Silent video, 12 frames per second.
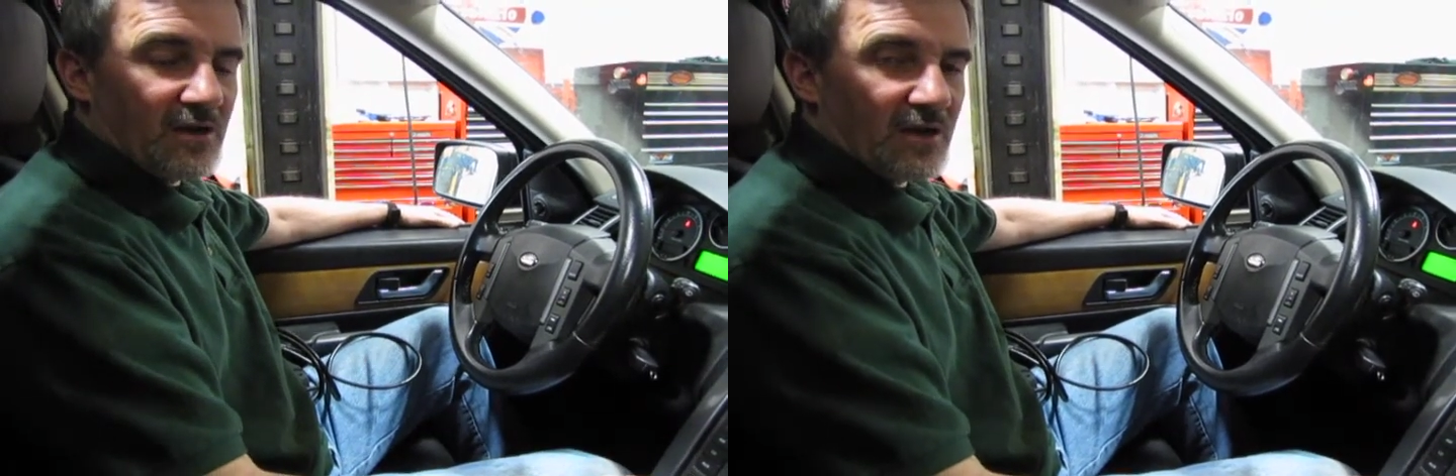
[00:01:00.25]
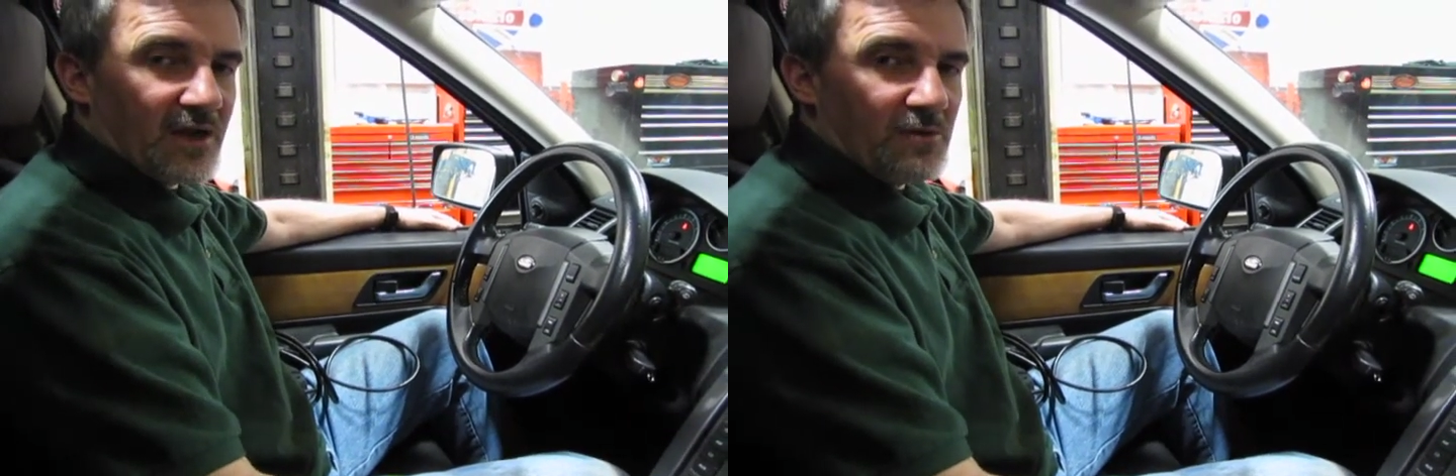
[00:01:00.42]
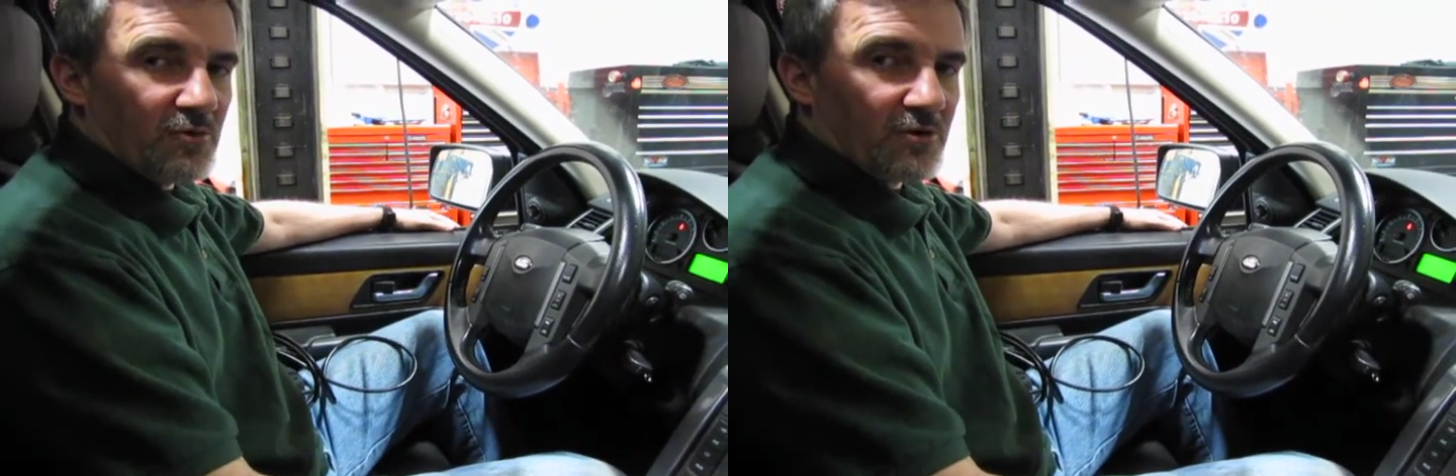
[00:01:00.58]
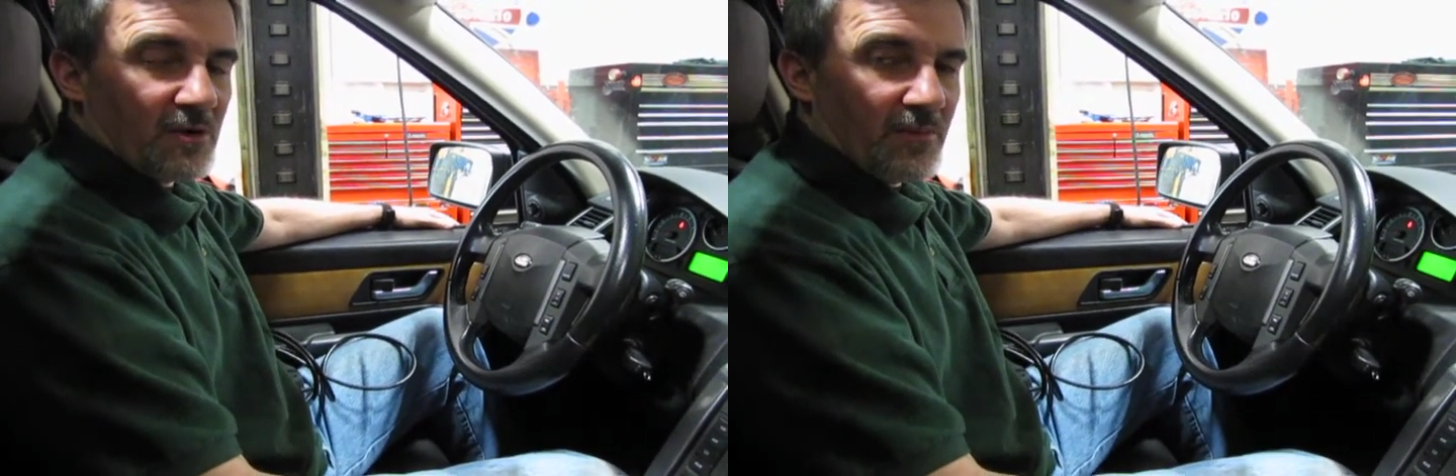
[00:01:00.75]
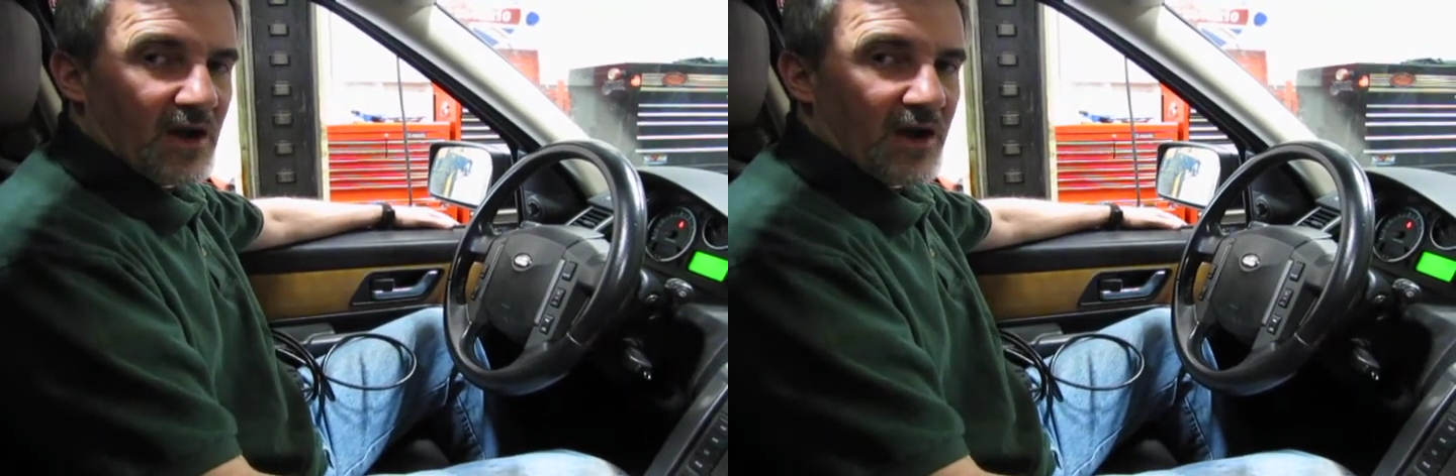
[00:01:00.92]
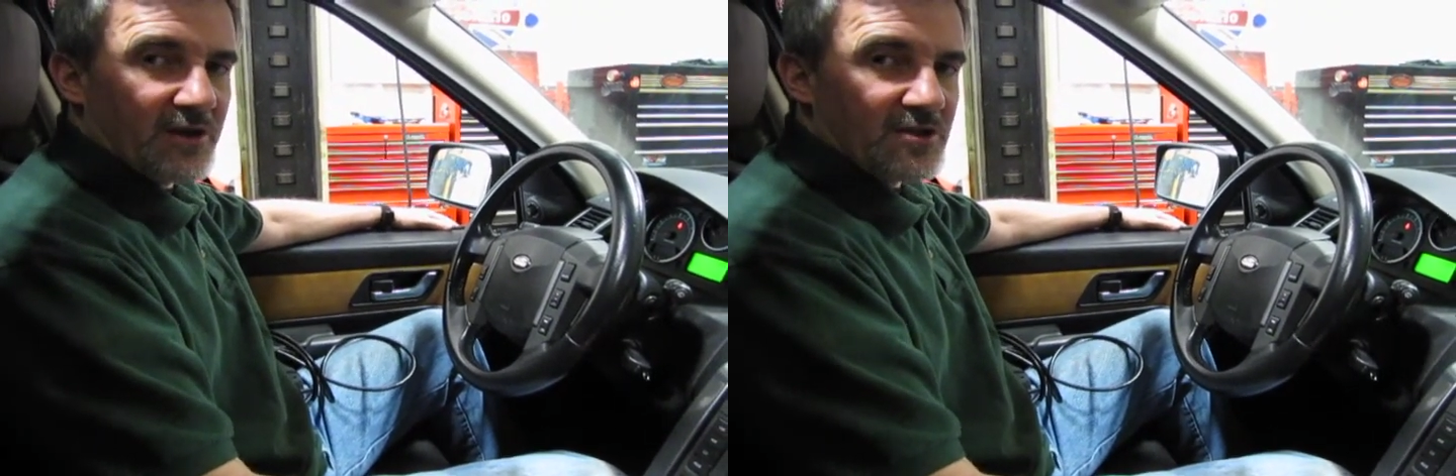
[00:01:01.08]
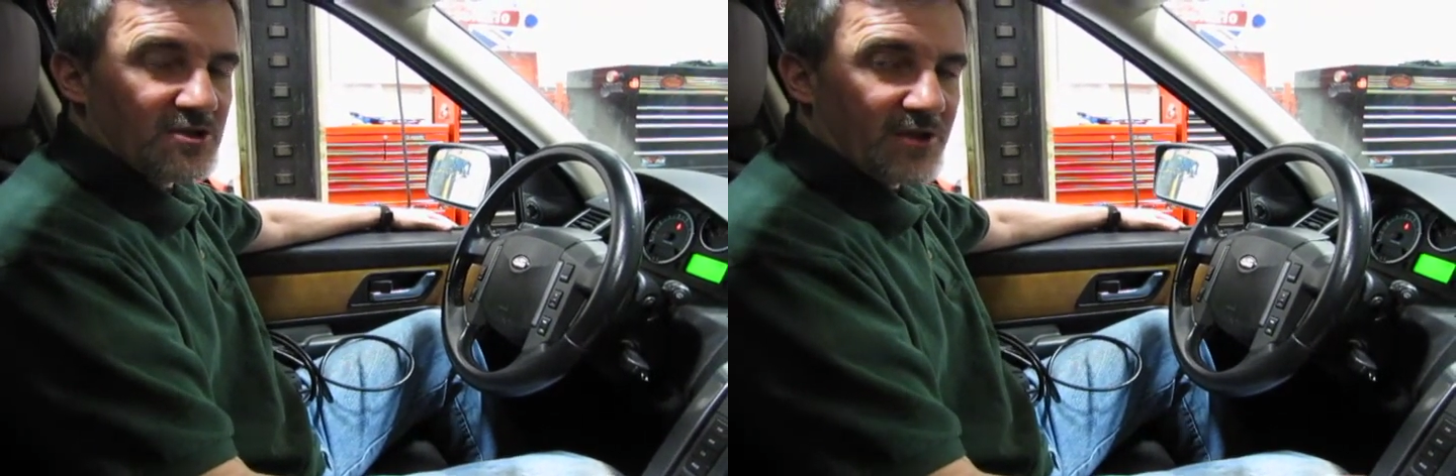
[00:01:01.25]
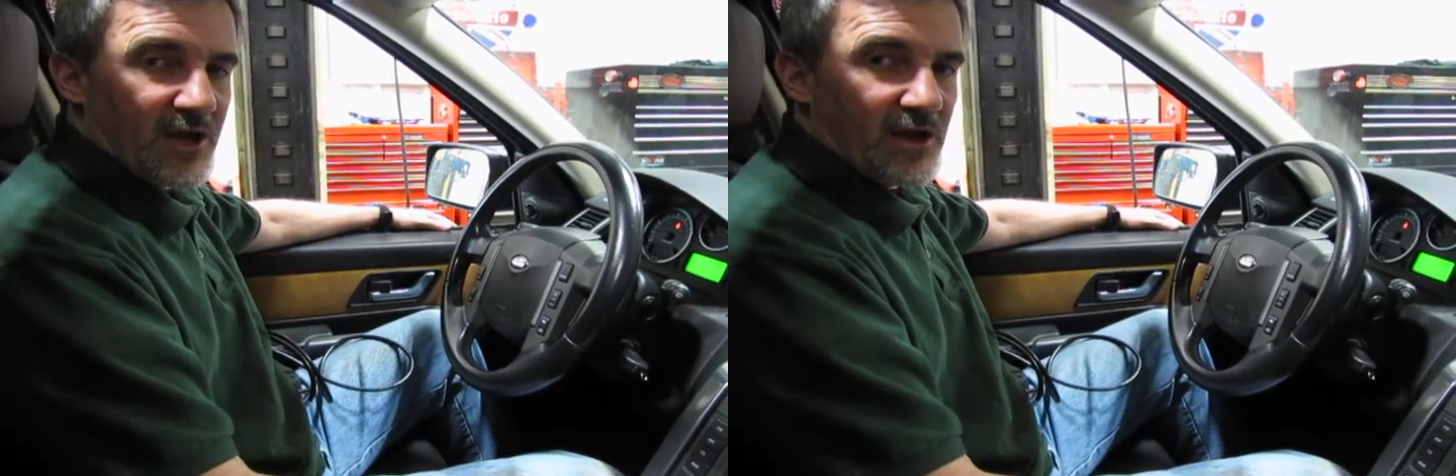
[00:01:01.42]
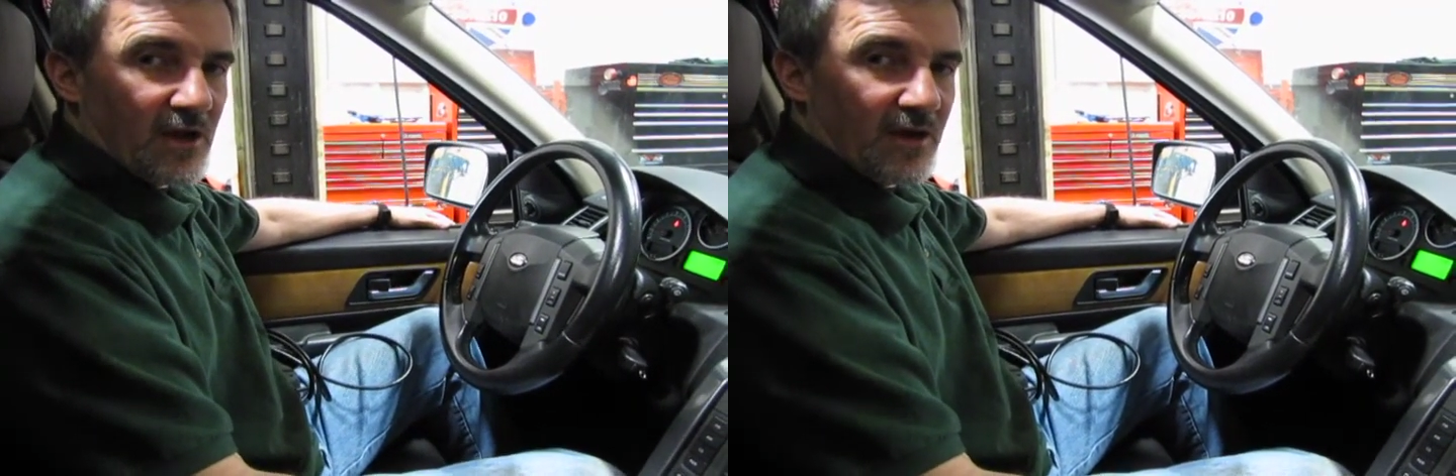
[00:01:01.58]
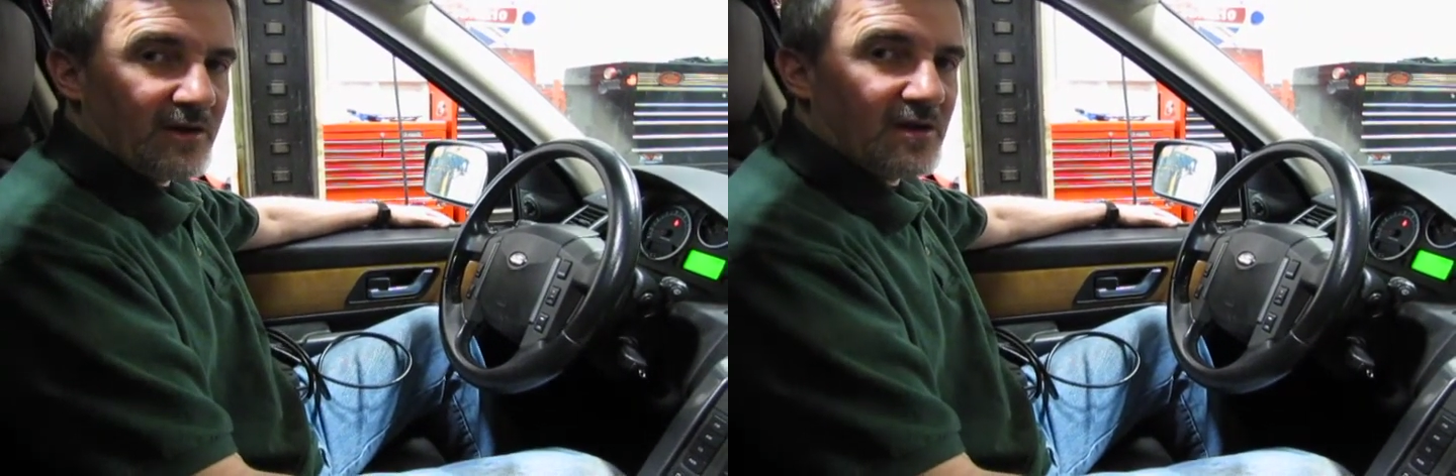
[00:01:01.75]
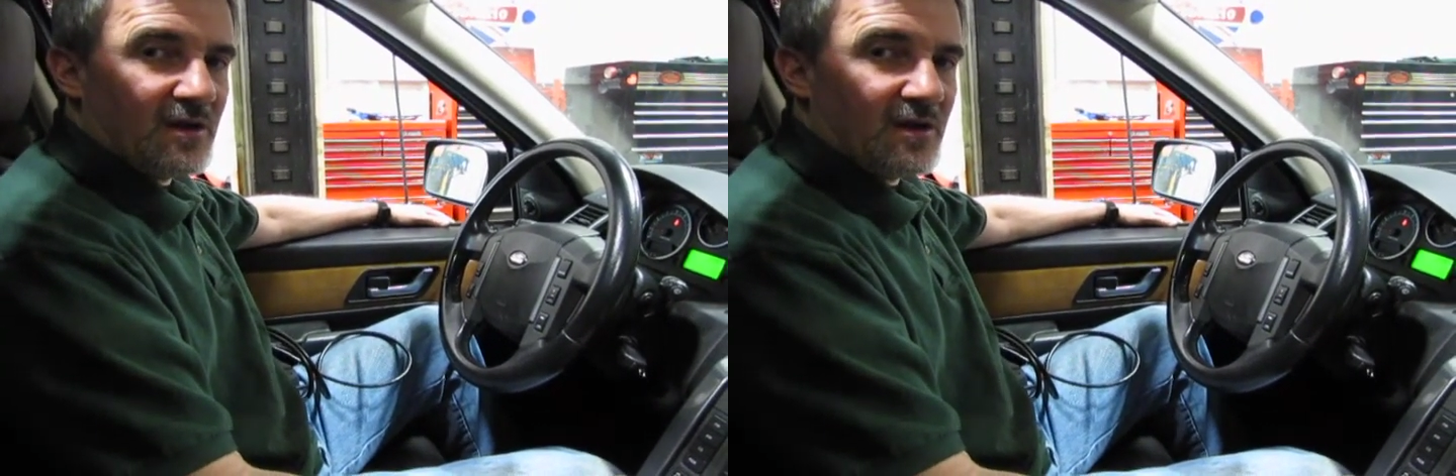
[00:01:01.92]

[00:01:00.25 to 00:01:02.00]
light will come on and stay on.